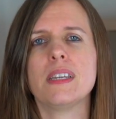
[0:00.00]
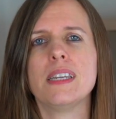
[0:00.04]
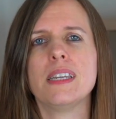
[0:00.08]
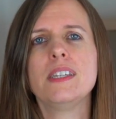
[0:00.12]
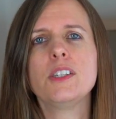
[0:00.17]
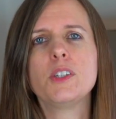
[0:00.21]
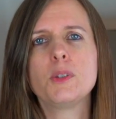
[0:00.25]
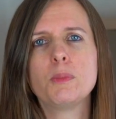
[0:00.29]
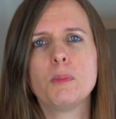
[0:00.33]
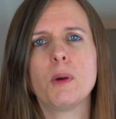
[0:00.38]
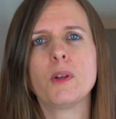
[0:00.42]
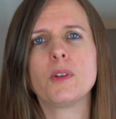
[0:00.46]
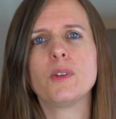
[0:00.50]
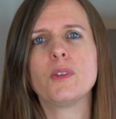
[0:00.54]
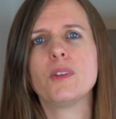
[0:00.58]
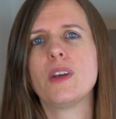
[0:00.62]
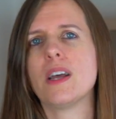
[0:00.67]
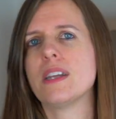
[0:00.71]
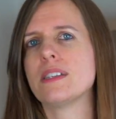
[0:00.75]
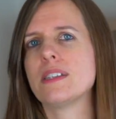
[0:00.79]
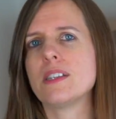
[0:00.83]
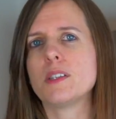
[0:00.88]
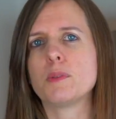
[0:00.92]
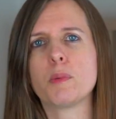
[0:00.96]
Each model
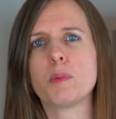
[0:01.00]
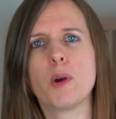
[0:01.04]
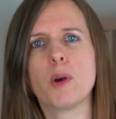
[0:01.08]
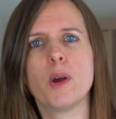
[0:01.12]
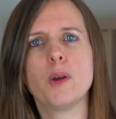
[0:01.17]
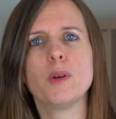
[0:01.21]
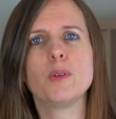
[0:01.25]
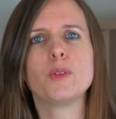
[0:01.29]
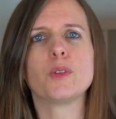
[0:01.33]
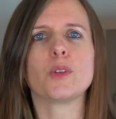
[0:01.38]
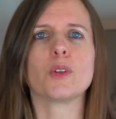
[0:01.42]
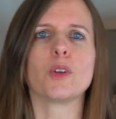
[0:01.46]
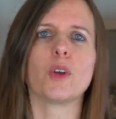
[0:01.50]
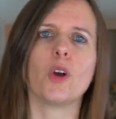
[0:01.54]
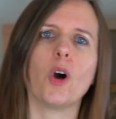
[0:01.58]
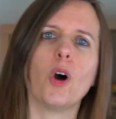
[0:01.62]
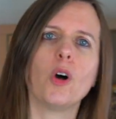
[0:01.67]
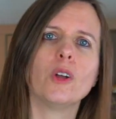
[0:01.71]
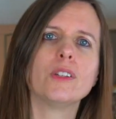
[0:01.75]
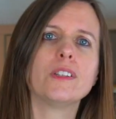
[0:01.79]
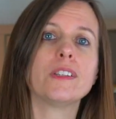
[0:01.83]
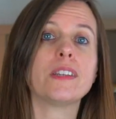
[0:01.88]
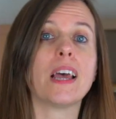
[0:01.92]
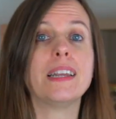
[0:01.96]
has its pros and
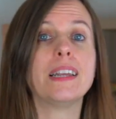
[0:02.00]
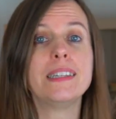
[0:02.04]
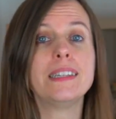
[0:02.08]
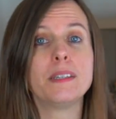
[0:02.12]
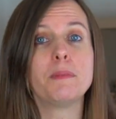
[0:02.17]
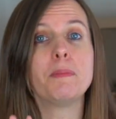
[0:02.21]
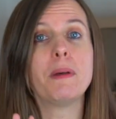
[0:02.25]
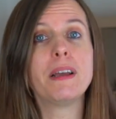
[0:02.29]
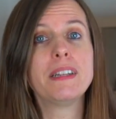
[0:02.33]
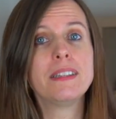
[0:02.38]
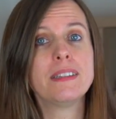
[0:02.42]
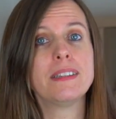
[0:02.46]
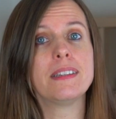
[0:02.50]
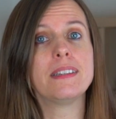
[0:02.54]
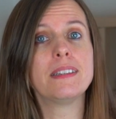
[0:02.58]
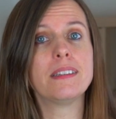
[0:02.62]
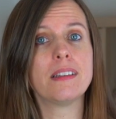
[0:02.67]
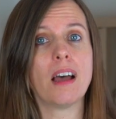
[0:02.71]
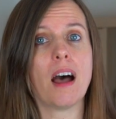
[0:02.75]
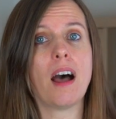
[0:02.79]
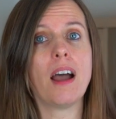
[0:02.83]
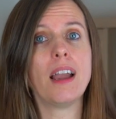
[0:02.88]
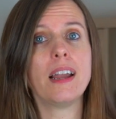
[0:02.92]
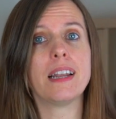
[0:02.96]
cons, and it depends
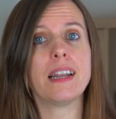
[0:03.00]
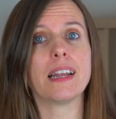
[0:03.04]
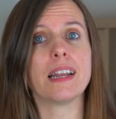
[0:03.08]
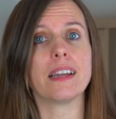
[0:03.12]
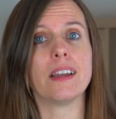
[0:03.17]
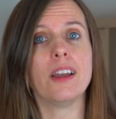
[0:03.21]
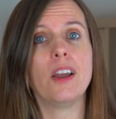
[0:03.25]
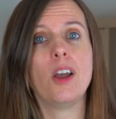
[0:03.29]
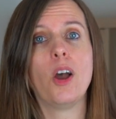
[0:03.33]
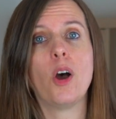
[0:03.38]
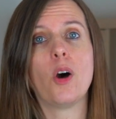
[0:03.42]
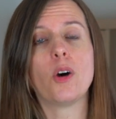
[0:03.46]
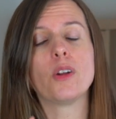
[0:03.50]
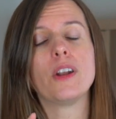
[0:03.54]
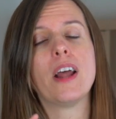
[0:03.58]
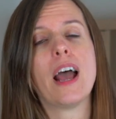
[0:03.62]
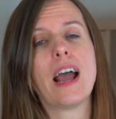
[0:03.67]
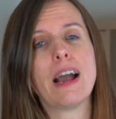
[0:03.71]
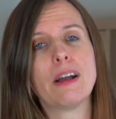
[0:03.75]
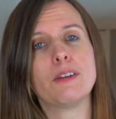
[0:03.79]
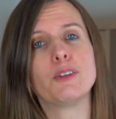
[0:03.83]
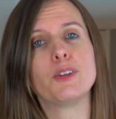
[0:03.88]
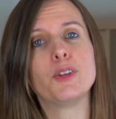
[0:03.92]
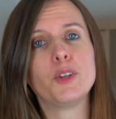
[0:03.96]
entirely on
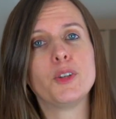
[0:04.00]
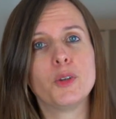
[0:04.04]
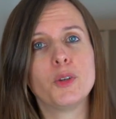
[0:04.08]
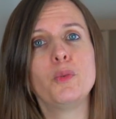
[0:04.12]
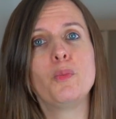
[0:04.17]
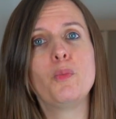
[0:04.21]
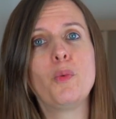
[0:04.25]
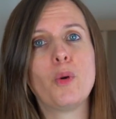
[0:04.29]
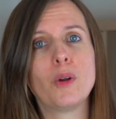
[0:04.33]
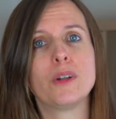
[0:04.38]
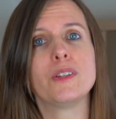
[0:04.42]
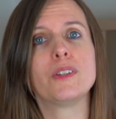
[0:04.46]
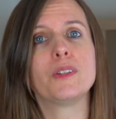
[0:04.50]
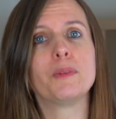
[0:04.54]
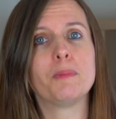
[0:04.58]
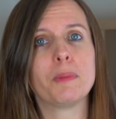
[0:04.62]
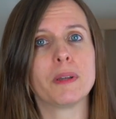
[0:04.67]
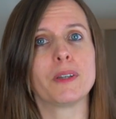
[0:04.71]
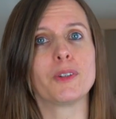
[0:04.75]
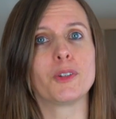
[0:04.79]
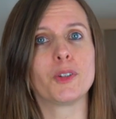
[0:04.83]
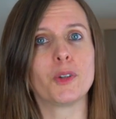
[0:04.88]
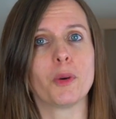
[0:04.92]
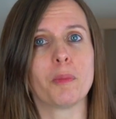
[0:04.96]
how you want to
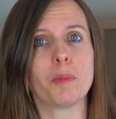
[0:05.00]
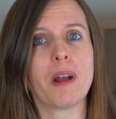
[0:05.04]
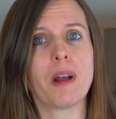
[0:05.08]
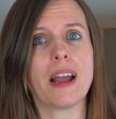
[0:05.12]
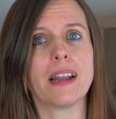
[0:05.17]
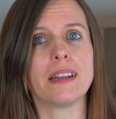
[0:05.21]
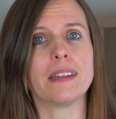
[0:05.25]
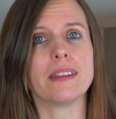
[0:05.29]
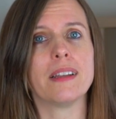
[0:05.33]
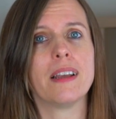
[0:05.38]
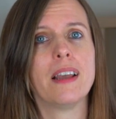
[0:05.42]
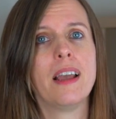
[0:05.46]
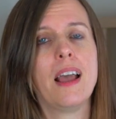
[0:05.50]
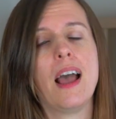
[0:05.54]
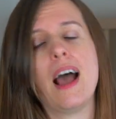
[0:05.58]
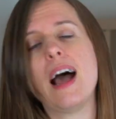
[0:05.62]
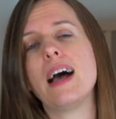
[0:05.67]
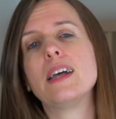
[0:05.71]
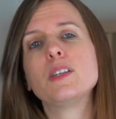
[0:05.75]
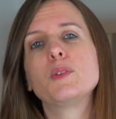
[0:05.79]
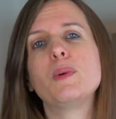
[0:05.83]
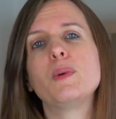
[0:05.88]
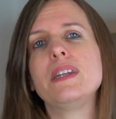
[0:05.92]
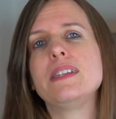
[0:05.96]
build your brand,
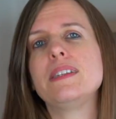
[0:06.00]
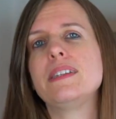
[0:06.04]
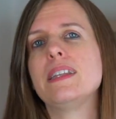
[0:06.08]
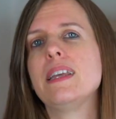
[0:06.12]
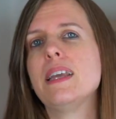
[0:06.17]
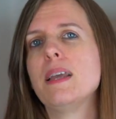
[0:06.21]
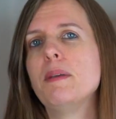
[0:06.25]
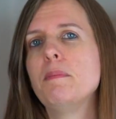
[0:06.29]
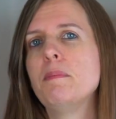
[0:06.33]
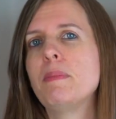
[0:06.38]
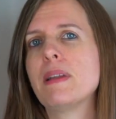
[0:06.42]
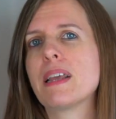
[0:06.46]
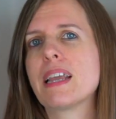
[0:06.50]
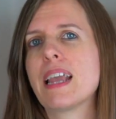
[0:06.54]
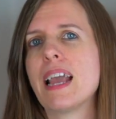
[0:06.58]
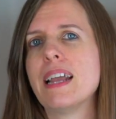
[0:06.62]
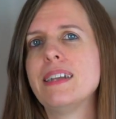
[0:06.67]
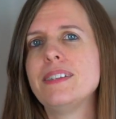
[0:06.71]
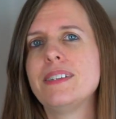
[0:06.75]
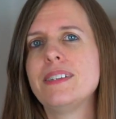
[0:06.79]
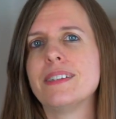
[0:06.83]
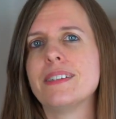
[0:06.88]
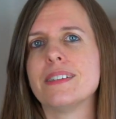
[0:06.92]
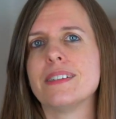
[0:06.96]
as well as the
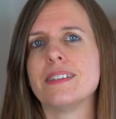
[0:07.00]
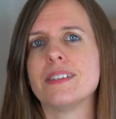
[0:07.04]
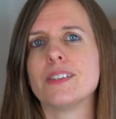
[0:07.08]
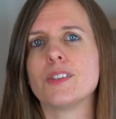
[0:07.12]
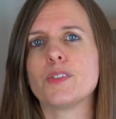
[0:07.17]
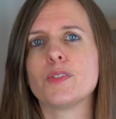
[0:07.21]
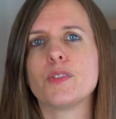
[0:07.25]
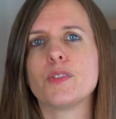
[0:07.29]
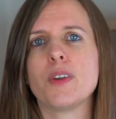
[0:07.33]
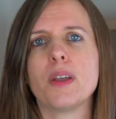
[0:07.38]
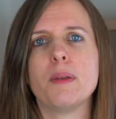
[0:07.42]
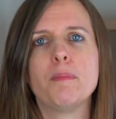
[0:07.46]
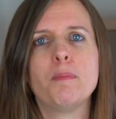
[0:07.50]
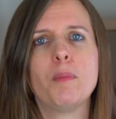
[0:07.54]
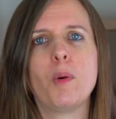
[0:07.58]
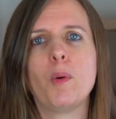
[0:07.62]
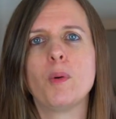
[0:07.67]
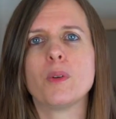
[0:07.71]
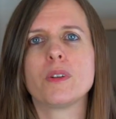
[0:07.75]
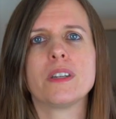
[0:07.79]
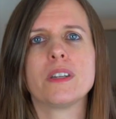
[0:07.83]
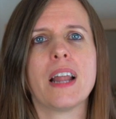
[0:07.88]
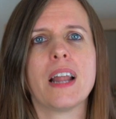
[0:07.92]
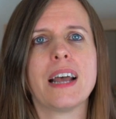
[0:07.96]
implications for
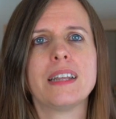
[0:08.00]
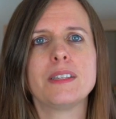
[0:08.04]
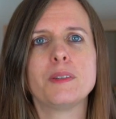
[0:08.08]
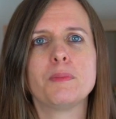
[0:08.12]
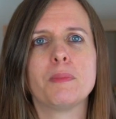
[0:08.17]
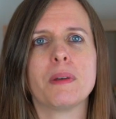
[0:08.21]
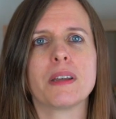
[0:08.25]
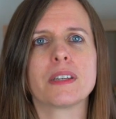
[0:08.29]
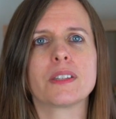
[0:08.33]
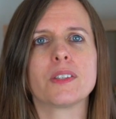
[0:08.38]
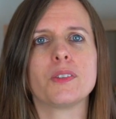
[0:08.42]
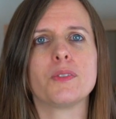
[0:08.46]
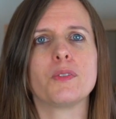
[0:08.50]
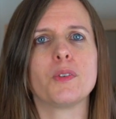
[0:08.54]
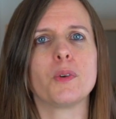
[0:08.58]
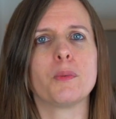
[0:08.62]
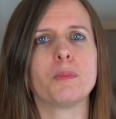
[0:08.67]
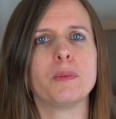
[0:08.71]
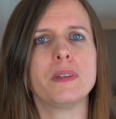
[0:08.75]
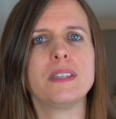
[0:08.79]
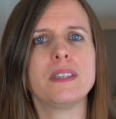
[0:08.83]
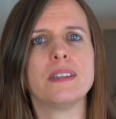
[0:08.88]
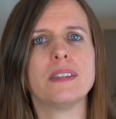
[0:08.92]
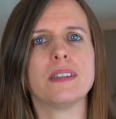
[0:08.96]
important aspects of your
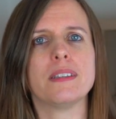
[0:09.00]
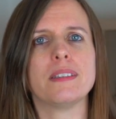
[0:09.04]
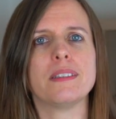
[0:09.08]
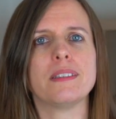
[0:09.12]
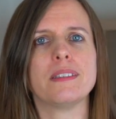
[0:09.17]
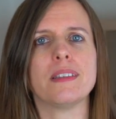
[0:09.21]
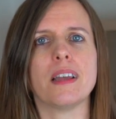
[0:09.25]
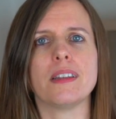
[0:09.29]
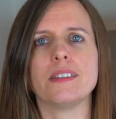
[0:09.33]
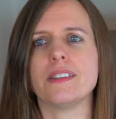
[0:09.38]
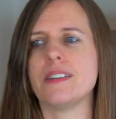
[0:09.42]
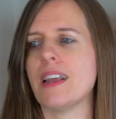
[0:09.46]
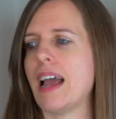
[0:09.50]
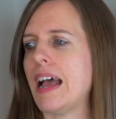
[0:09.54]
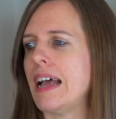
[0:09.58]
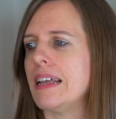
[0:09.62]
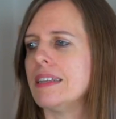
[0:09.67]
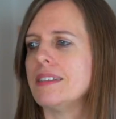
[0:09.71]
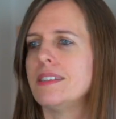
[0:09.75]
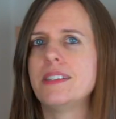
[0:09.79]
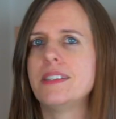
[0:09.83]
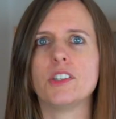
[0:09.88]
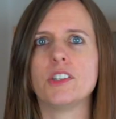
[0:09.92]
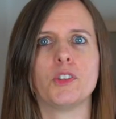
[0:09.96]
business, such
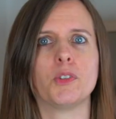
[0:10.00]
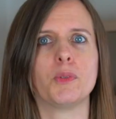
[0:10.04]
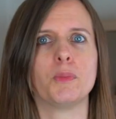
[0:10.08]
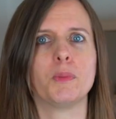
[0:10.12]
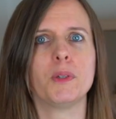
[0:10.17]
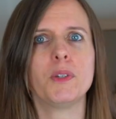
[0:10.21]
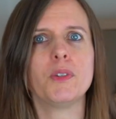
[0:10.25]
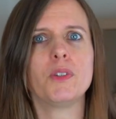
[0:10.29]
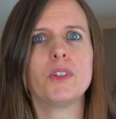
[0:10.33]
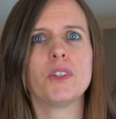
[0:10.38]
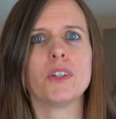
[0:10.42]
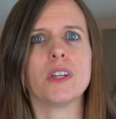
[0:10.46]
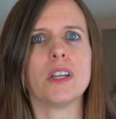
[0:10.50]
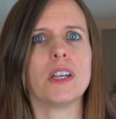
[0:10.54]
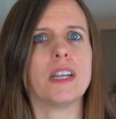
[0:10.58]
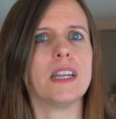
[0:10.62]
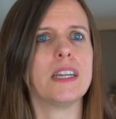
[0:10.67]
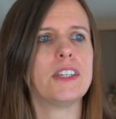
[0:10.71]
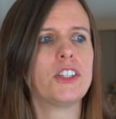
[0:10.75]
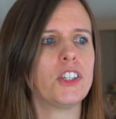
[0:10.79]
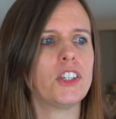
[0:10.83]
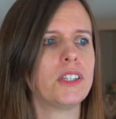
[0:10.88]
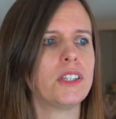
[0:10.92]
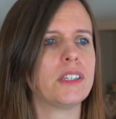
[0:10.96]
as distribution,
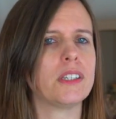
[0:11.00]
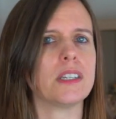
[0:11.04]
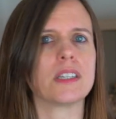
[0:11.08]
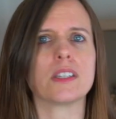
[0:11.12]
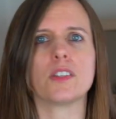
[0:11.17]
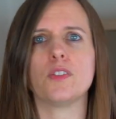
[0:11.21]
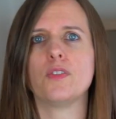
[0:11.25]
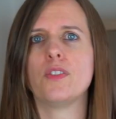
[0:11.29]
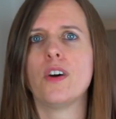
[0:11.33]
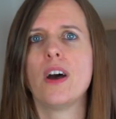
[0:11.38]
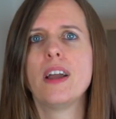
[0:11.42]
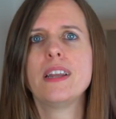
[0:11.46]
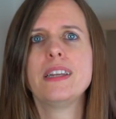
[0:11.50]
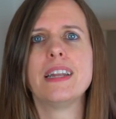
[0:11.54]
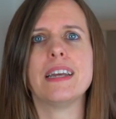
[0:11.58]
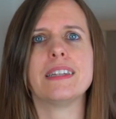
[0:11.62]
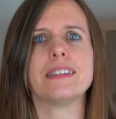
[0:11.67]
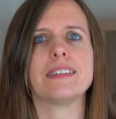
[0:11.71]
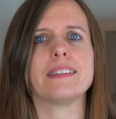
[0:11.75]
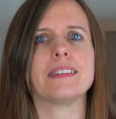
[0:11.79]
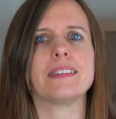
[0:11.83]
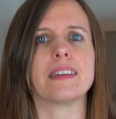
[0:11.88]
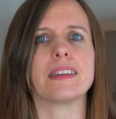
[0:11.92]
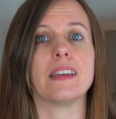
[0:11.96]
logistics,
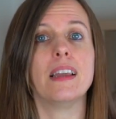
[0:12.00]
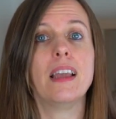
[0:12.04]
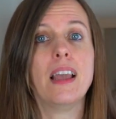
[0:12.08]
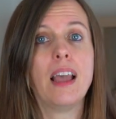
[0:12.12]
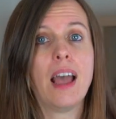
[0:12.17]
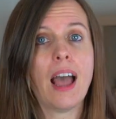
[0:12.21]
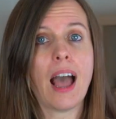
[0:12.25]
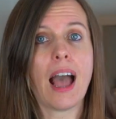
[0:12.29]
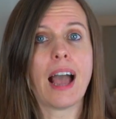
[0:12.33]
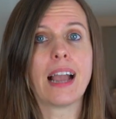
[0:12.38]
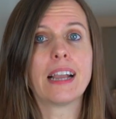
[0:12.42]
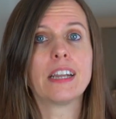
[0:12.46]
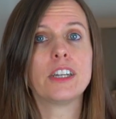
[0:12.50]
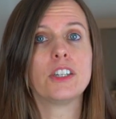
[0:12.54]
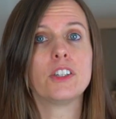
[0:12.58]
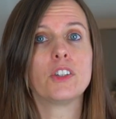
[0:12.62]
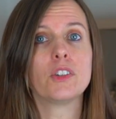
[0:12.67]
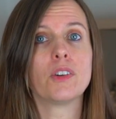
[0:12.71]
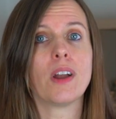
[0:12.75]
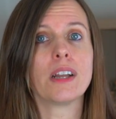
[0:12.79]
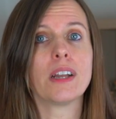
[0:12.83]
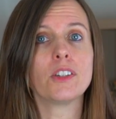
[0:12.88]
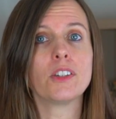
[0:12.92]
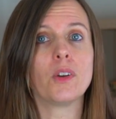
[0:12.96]
financing, and
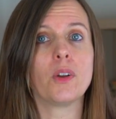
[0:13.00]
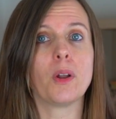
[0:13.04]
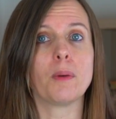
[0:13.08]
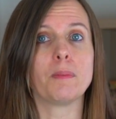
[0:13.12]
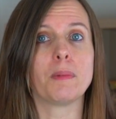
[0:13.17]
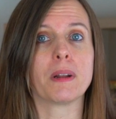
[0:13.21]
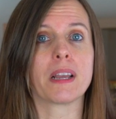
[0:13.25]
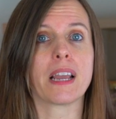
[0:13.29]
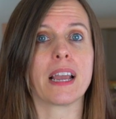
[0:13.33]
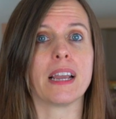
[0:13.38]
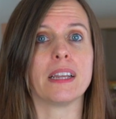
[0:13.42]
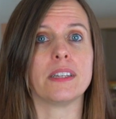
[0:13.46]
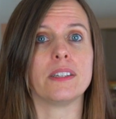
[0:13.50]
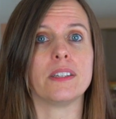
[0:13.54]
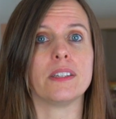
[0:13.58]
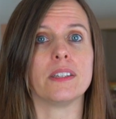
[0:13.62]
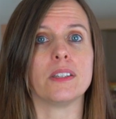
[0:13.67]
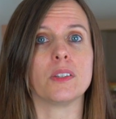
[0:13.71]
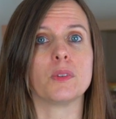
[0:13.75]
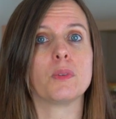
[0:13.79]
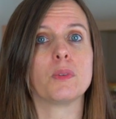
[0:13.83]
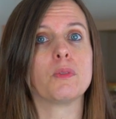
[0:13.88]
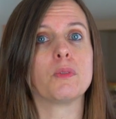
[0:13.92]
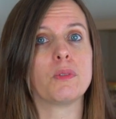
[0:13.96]
contractual
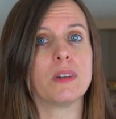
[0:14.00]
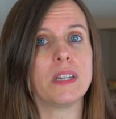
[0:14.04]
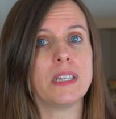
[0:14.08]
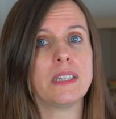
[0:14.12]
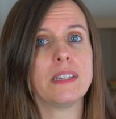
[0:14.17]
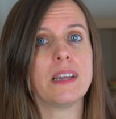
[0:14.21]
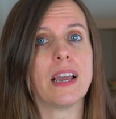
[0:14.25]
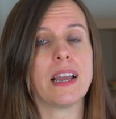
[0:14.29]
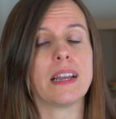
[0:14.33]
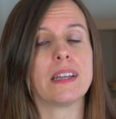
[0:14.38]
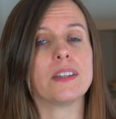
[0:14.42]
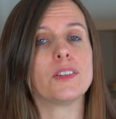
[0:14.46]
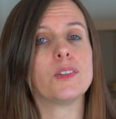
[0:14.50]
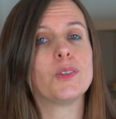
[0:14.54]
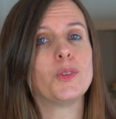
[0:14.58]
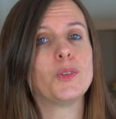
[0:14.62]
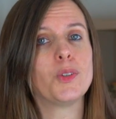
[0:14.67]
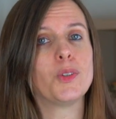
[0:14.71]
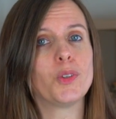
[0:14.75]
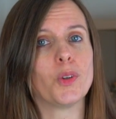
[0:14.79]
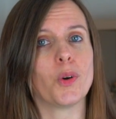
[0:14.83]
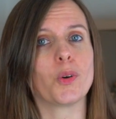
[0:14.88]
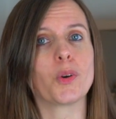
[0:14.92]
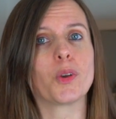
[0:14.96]
obligations with retailers who
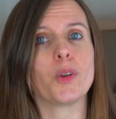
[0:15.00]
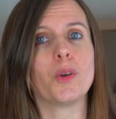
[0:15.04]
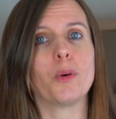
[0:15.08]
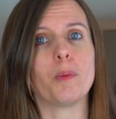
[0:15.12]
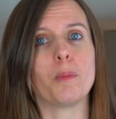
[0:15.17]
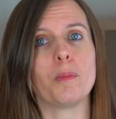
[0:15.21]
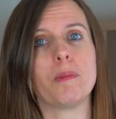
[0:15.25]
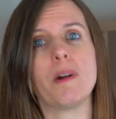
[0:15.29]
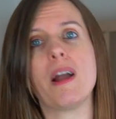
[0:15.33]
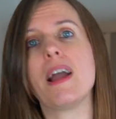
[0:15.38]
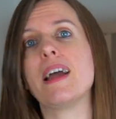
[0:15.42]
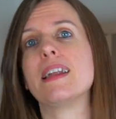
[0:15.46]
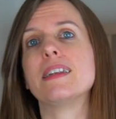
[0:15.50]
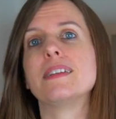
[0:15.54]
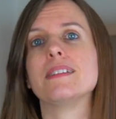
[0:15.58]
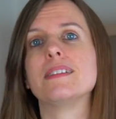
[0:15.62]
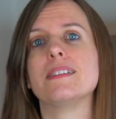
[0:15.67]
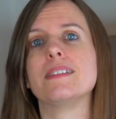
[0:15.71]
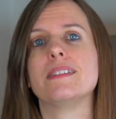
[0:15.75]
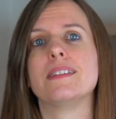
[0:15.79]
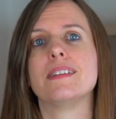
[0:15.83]
stock your brand.